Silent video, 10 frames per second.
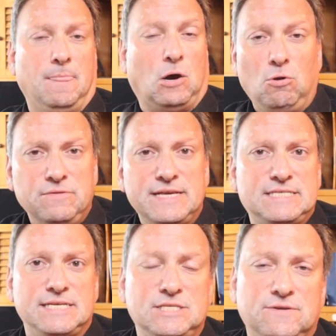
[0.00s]
All
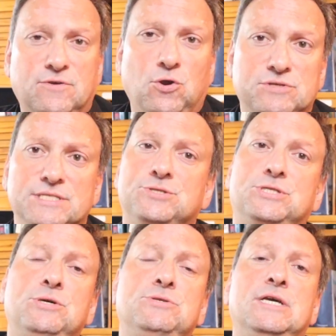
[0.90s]
this is of course
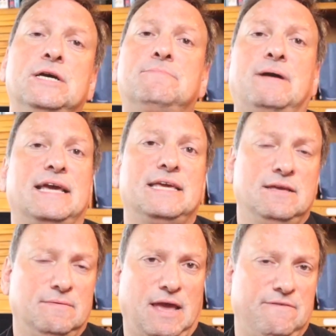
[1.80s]
understood
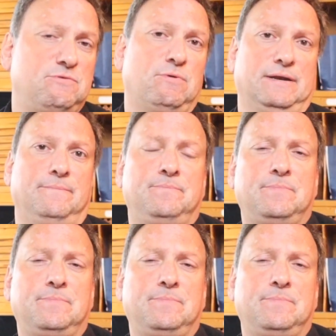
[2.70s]
by everyone.